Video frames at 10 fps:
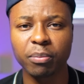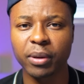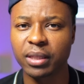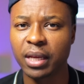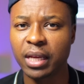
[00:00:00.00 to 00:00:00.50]

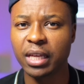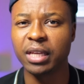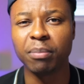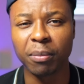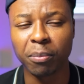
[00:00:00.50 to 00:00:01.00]
but in
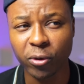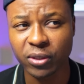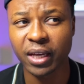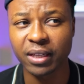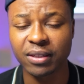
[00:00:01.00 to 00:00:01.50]
most
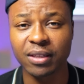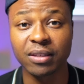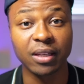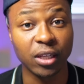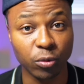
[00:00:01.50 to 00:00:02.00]
cases
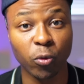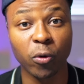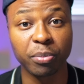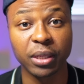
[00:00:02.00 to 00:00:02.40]
it won't be